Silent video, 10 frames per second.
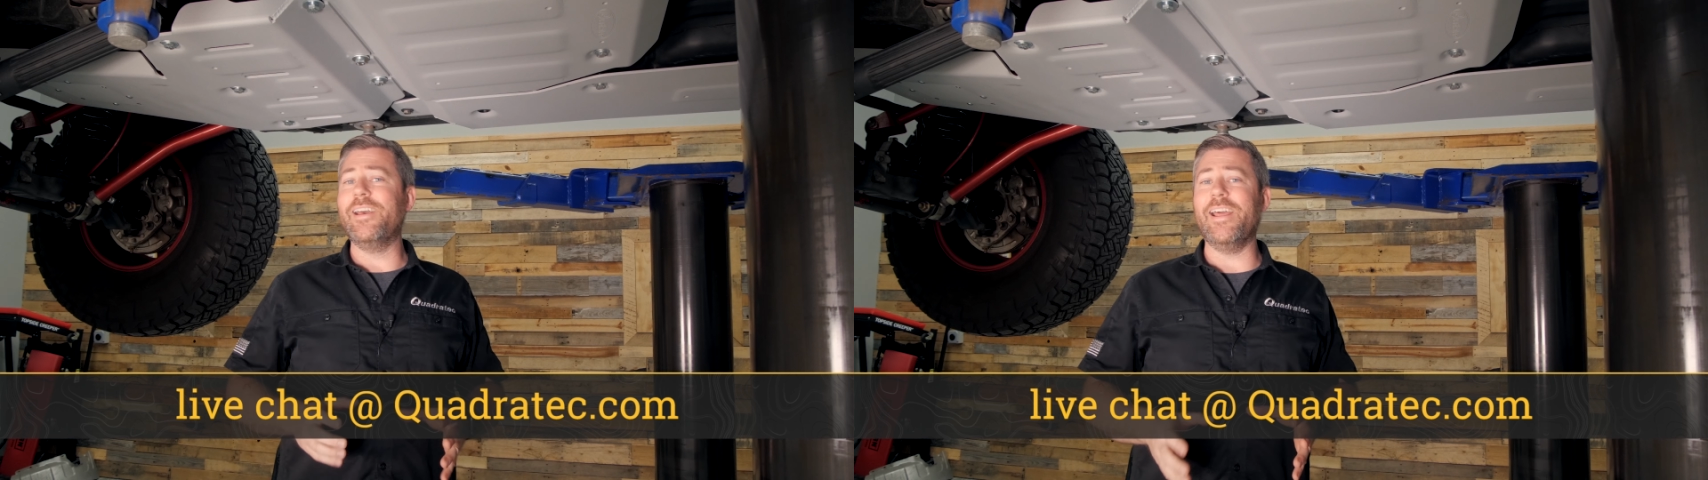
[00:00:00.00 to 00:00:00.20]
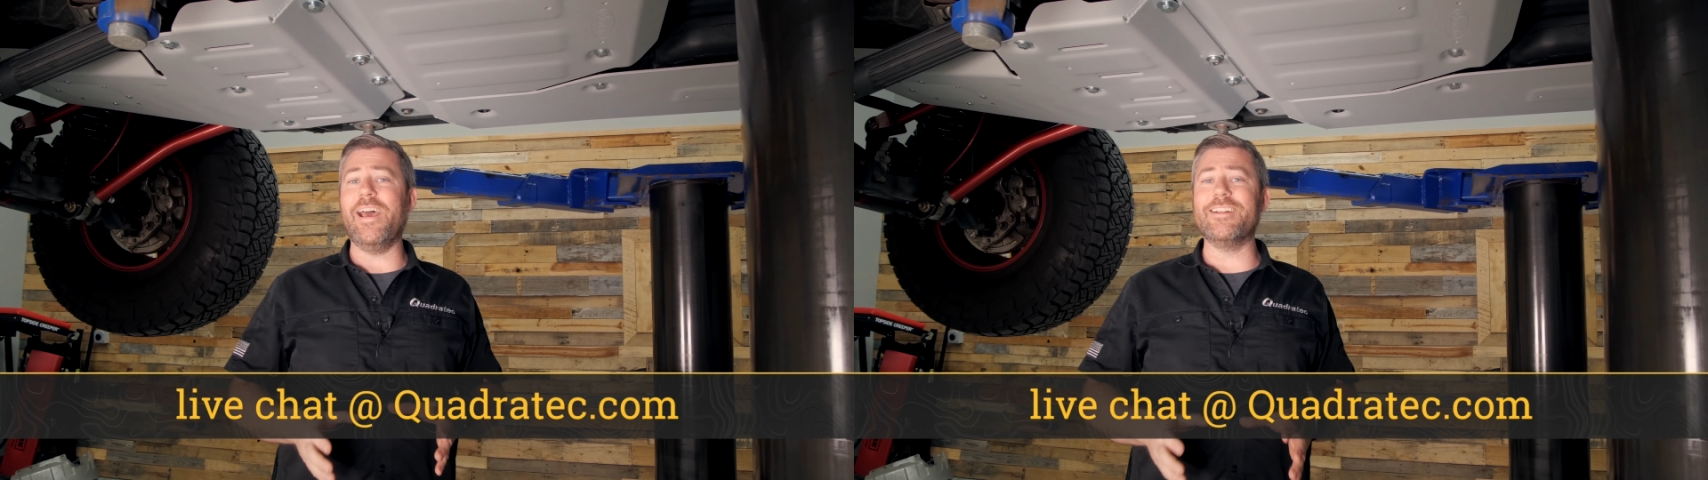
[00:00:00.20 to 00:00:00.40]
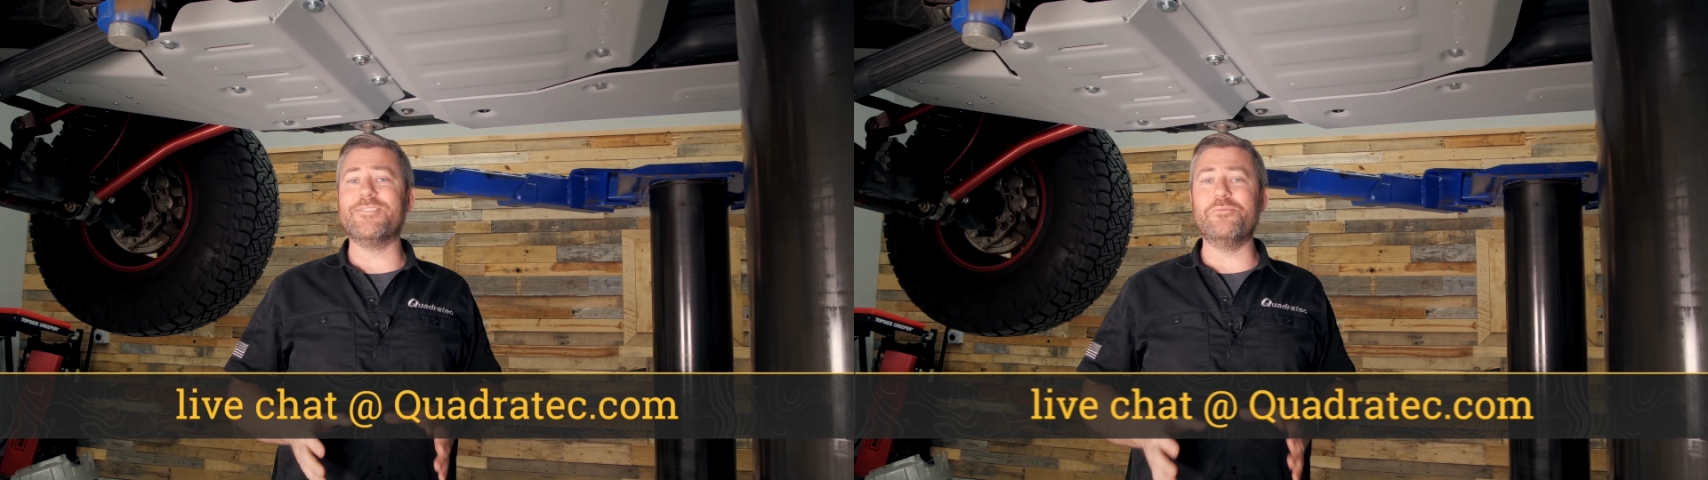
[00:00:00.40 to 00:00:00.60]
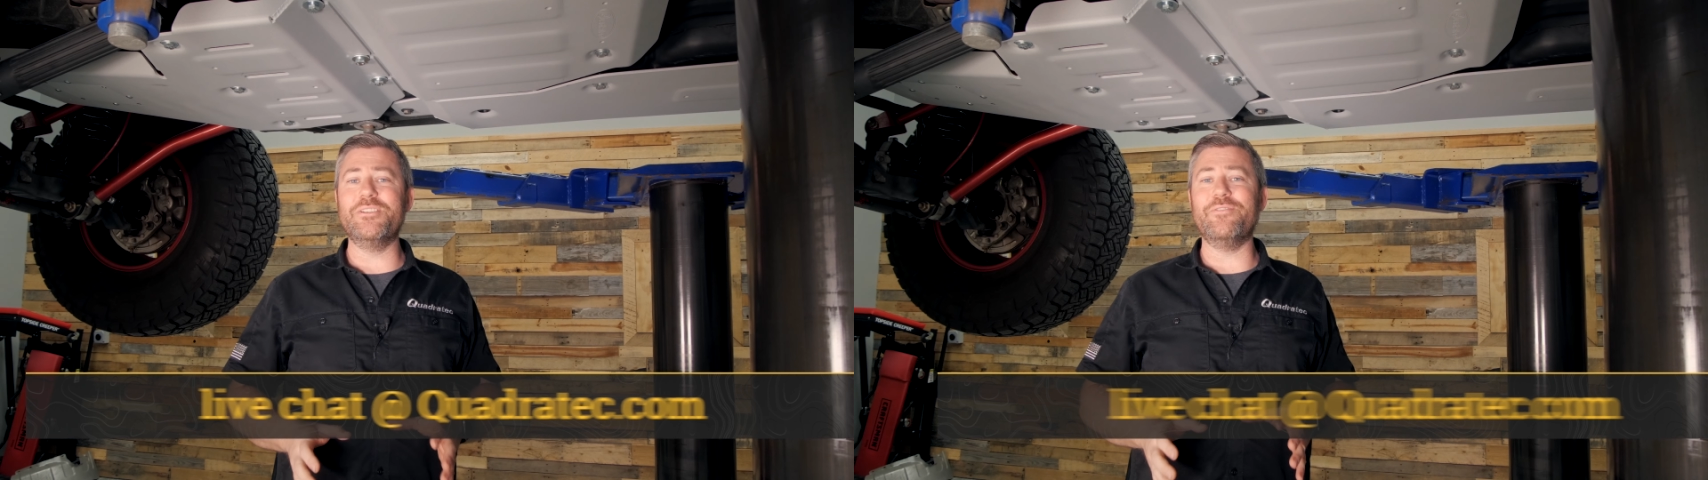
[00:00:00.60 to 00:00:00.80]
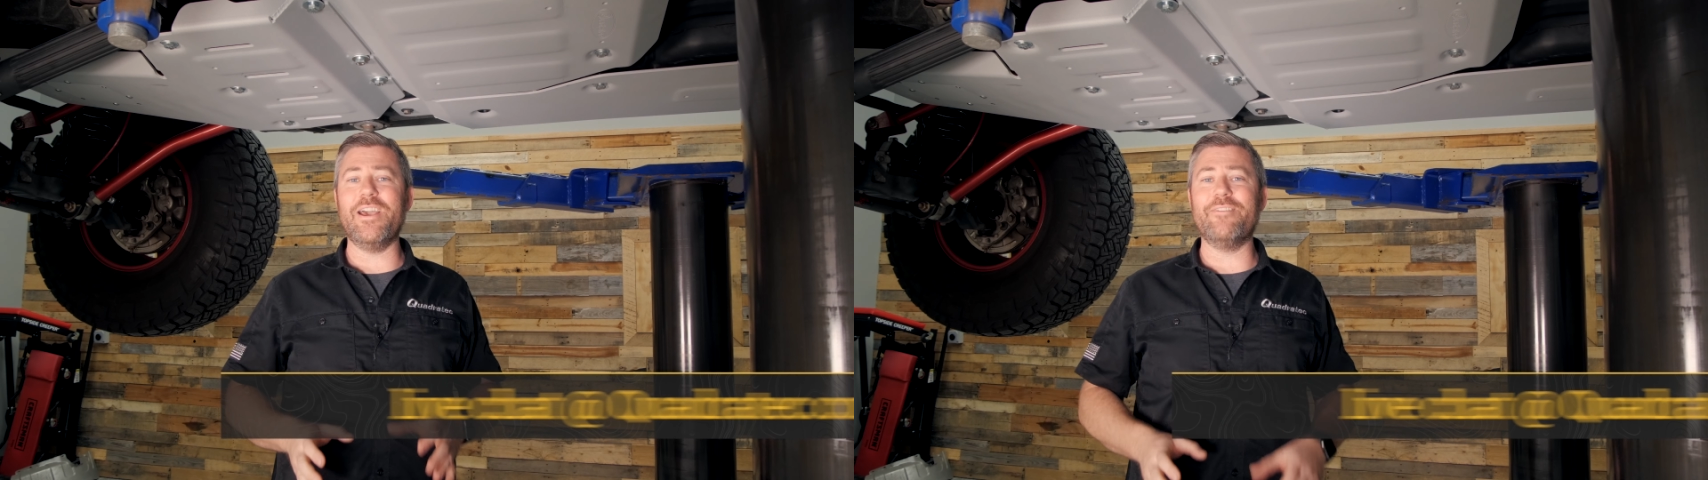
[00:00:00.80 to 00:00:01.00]
And as
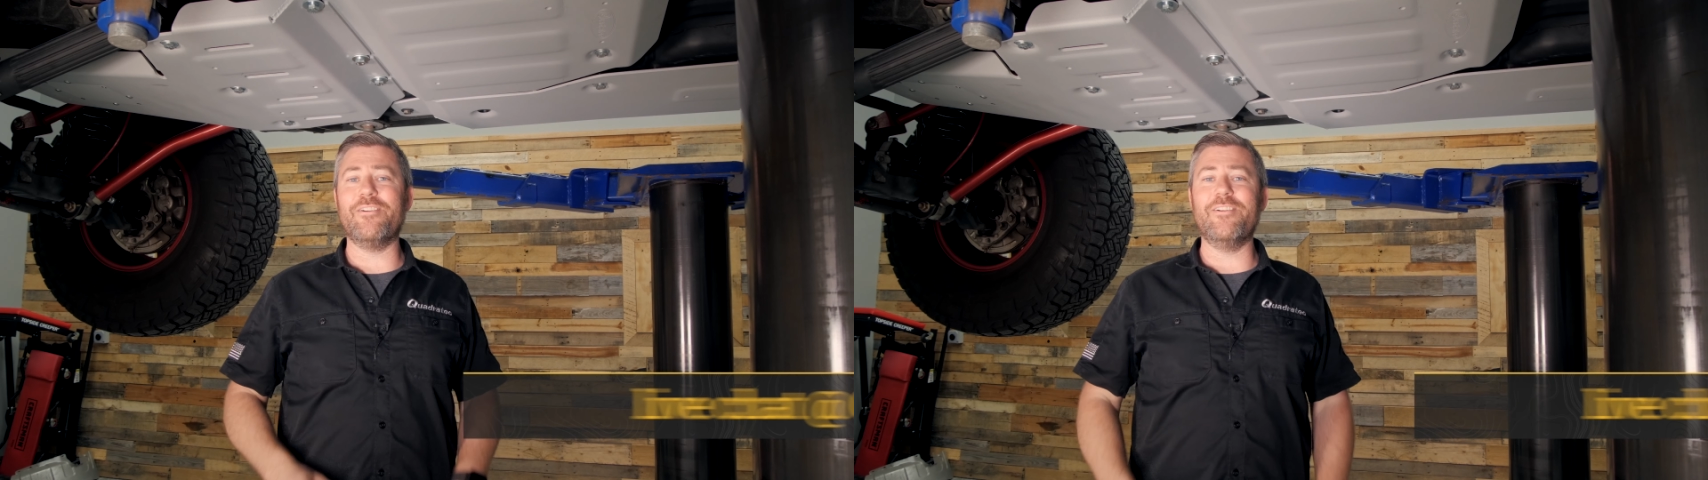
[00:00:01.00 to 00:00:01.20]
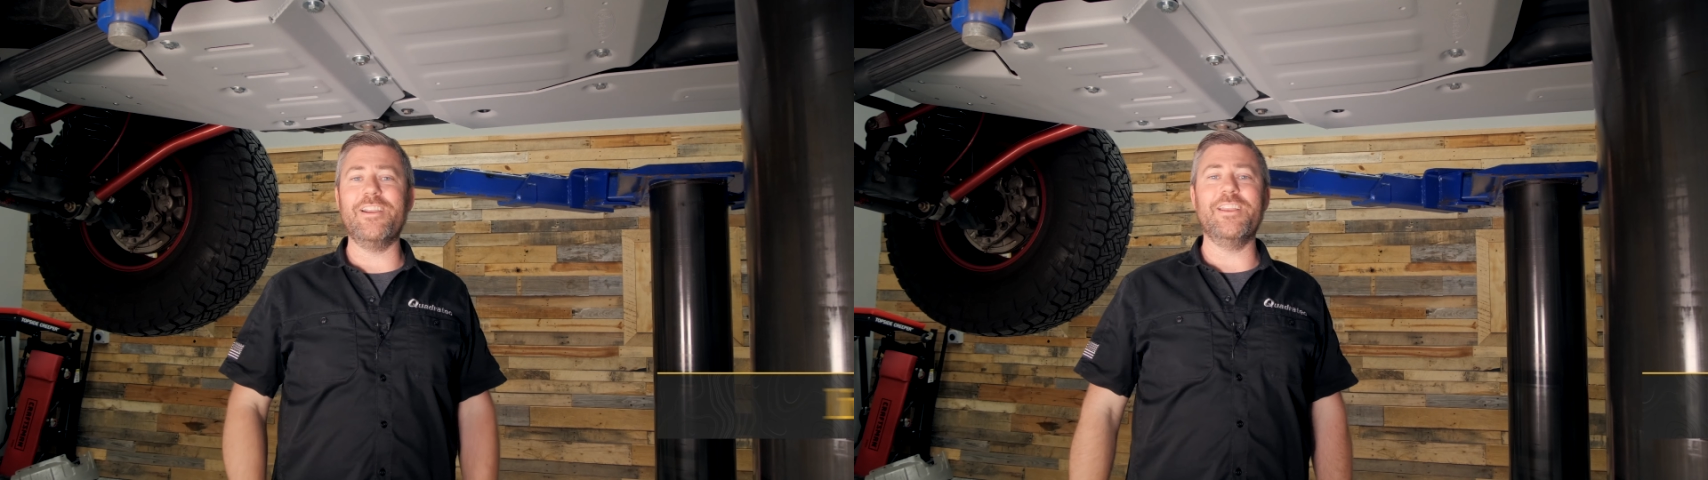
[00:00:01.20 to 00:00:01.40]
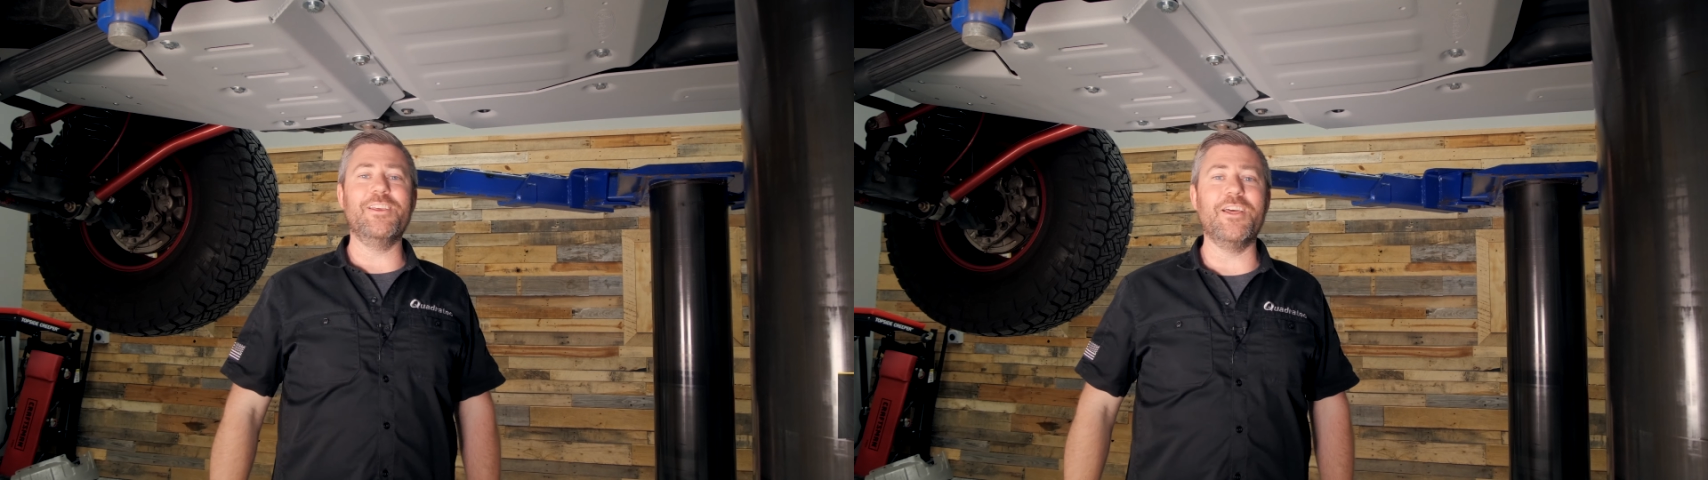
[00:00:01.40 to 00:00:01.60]
always, if you haven't already and you